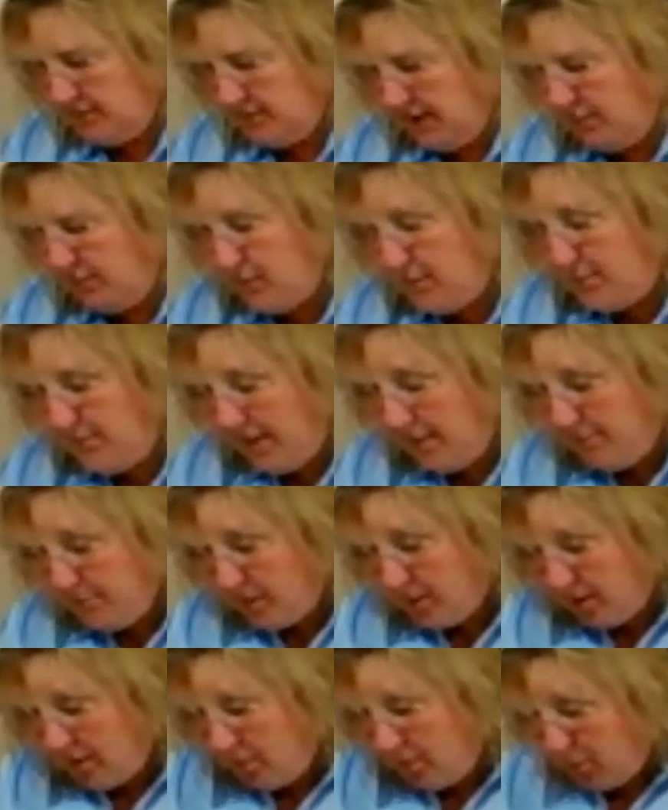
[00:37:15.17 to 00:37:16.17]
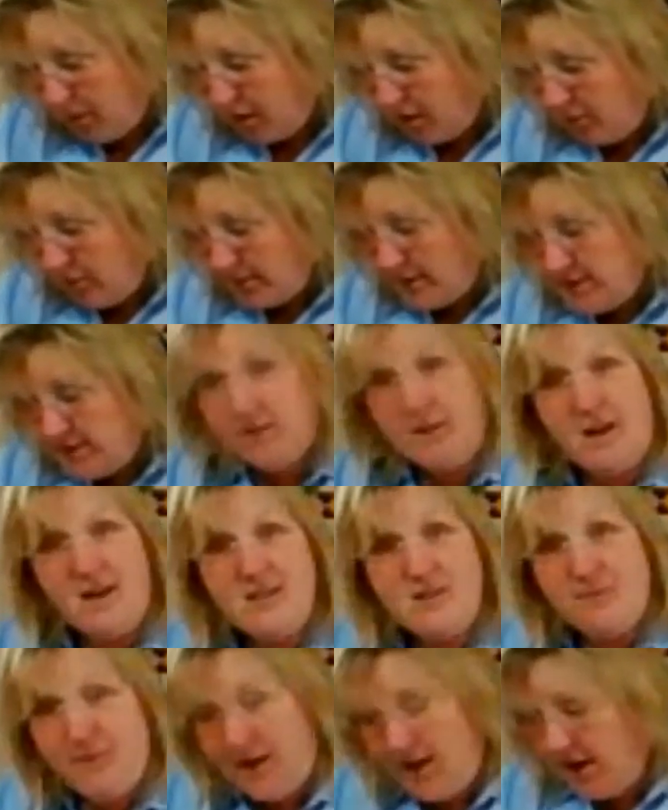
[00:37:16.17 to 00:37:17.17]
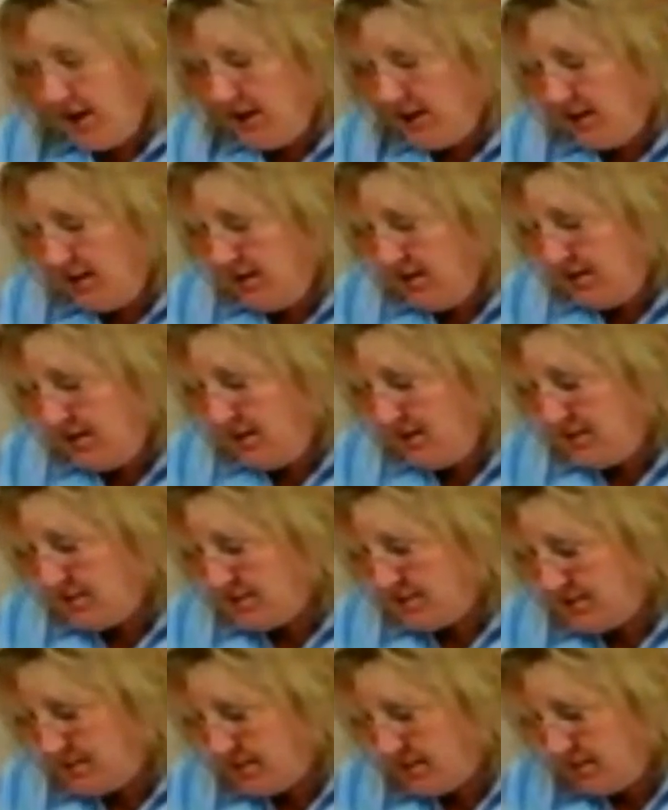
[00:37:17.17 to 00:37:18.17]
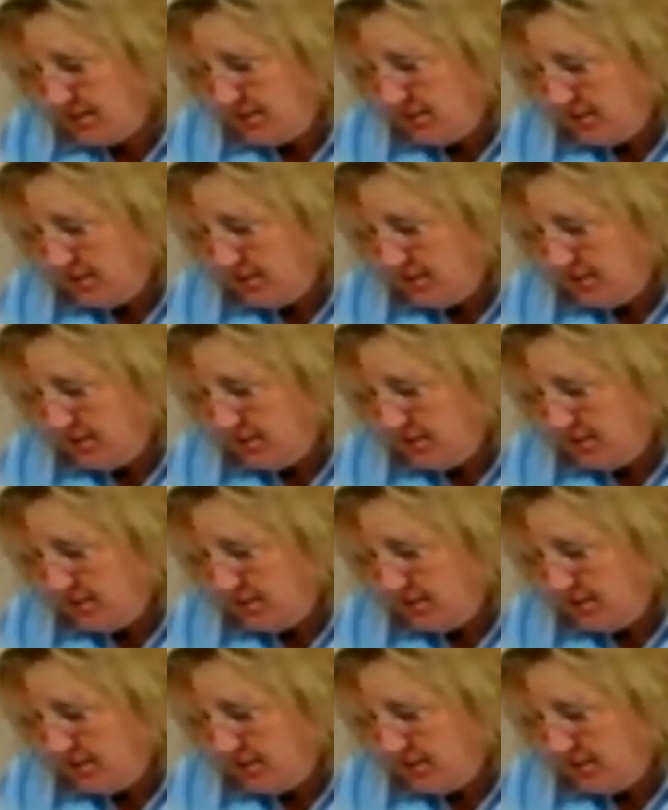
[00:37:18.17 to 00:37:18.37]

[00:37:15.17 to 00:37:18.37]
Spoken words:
And remember, we're going to Las Vegas.